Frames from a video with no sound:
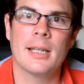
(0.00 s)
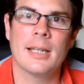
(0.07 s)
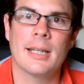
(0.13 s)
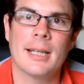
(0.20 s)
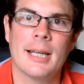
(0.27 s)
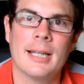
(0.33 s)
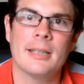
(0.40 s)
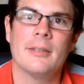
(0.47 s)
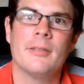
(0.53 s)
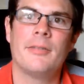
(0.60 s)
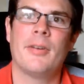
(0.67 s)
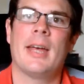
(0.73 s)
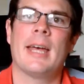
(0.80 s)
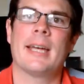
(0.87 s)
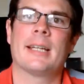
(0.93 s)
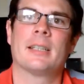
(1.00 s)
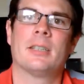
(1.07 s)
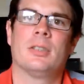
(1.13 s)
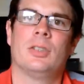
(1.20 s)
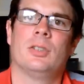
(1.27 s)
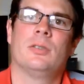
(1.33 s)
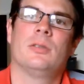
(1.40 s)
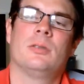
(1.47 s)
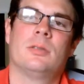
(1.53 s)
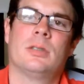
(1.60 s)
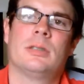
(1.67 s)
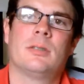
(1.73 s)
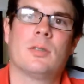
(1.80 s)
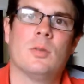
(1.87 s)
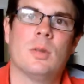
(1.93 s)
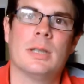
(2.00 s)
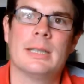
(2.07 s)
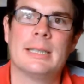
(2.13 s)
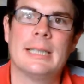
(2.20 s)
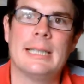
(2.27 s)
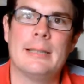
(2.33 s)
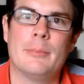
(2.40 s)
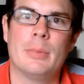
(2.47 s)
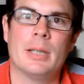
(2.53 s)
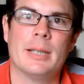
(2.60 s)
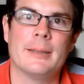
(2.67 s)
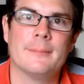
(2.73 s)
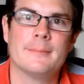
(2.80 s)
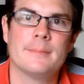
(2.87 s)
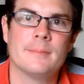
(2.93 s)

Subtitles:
it can affect you quite deeply.